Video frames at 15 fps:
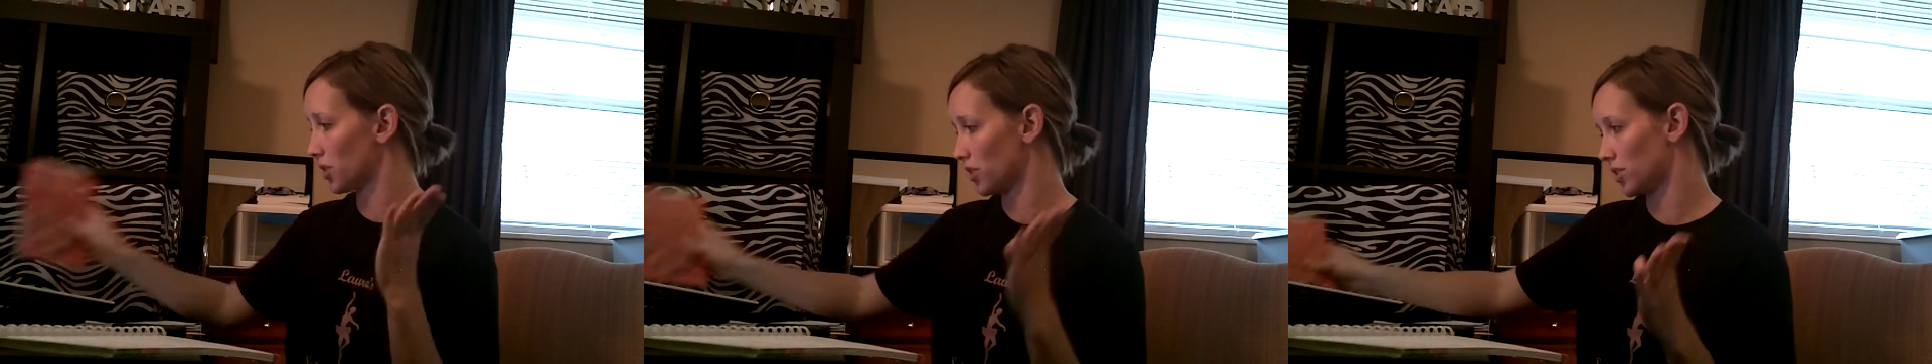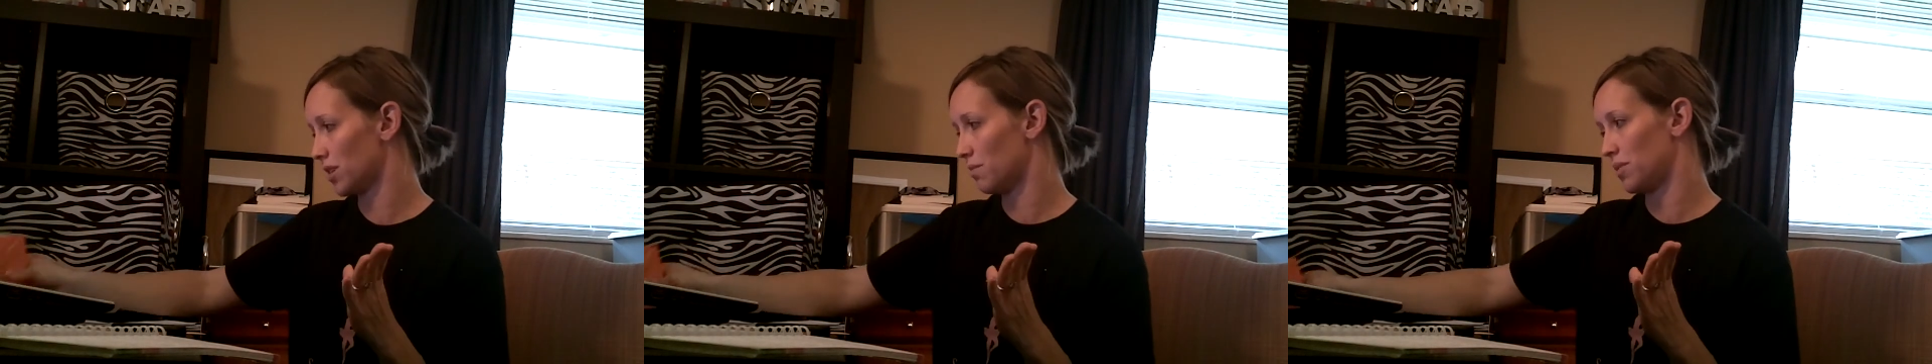
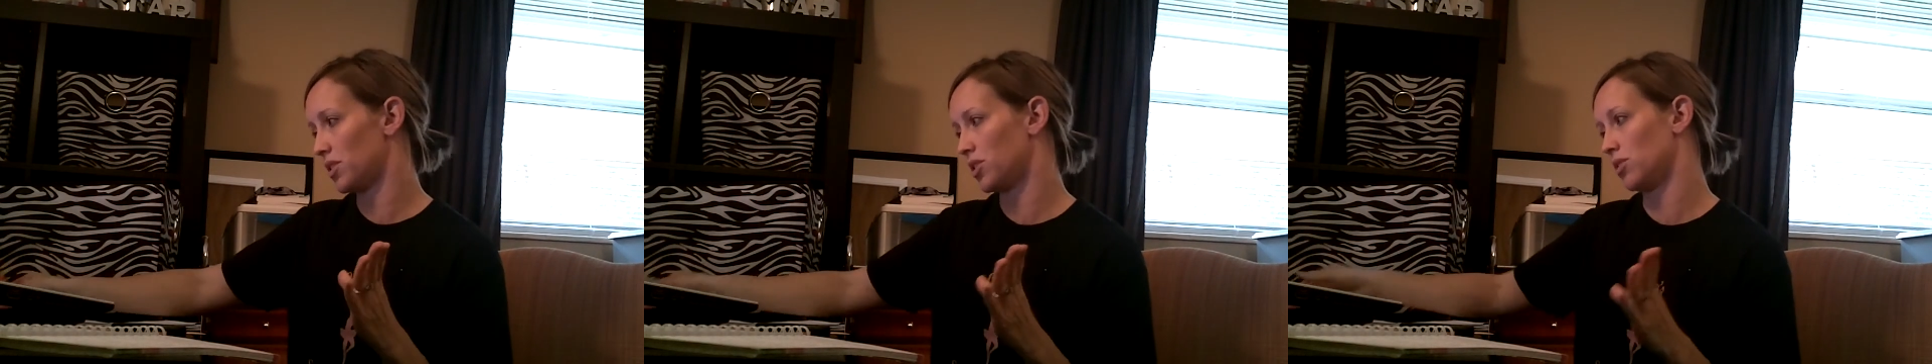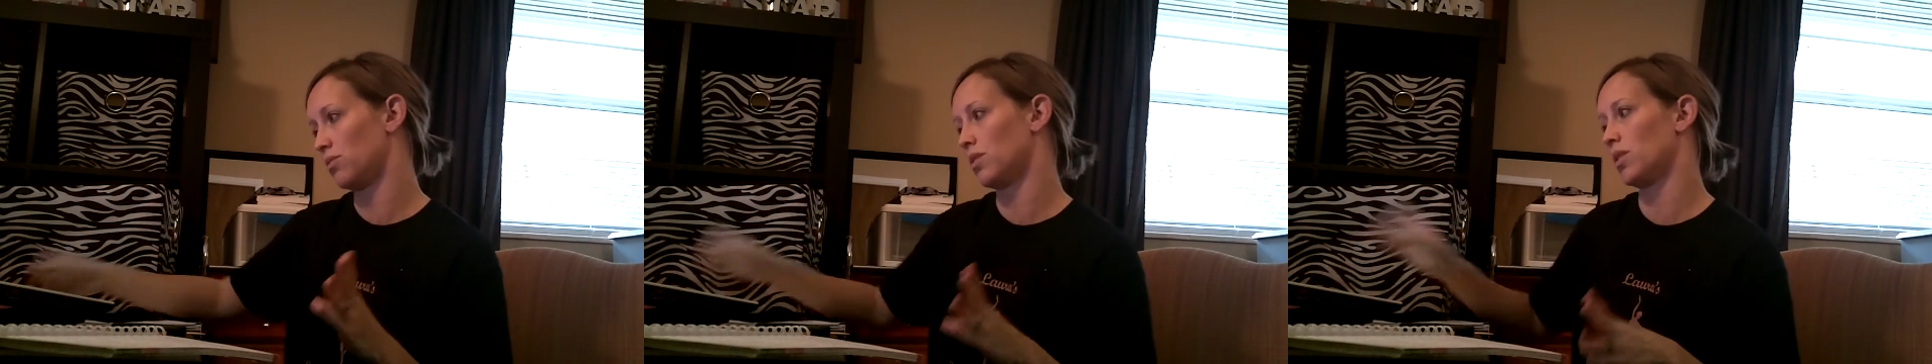girls have
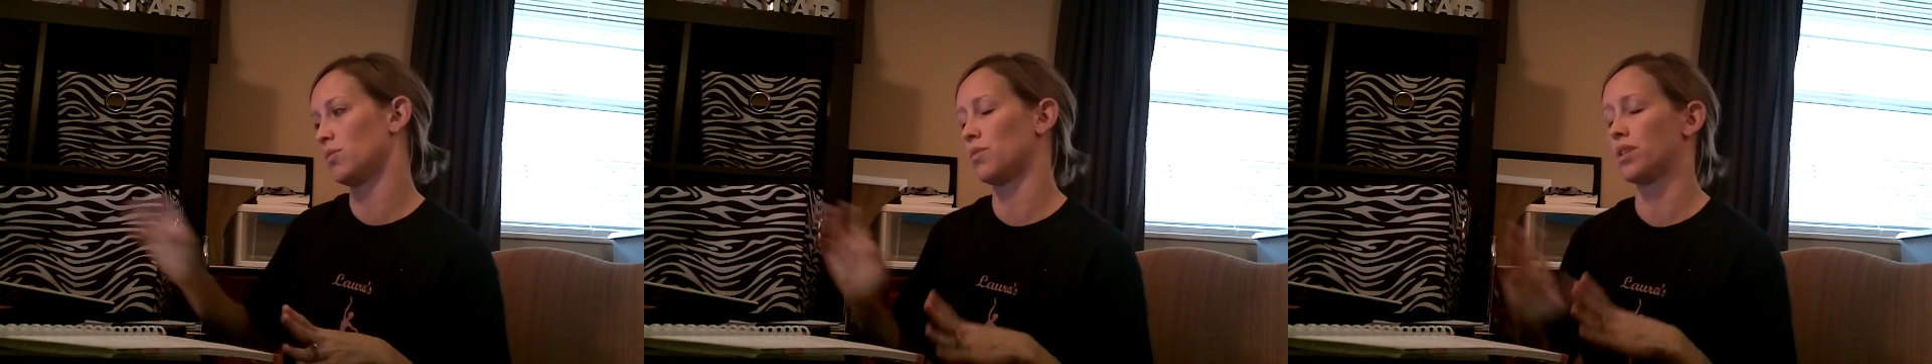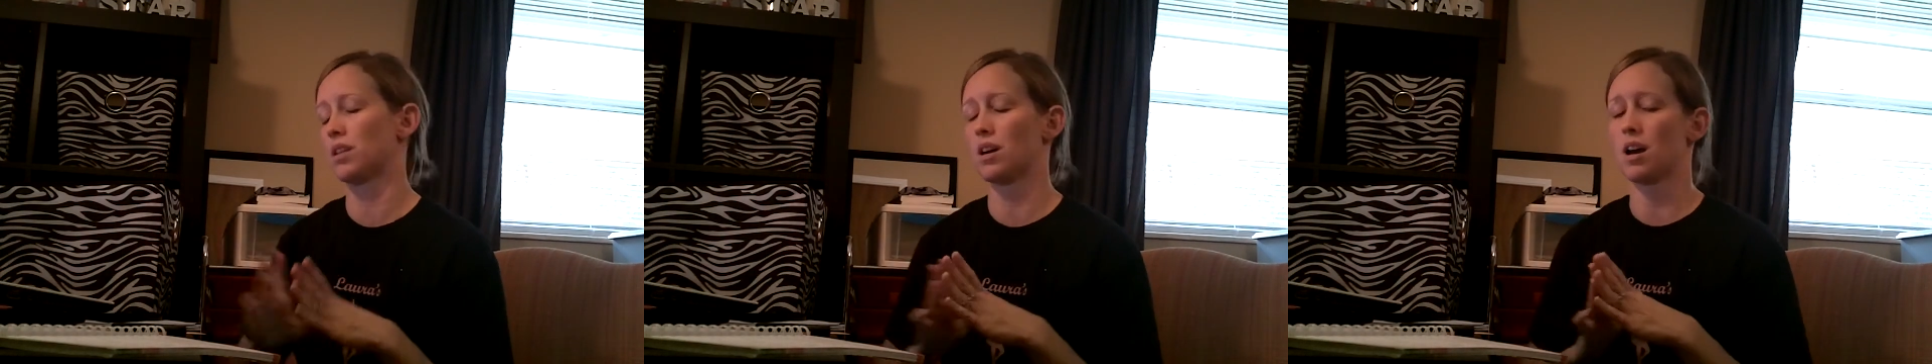been doing with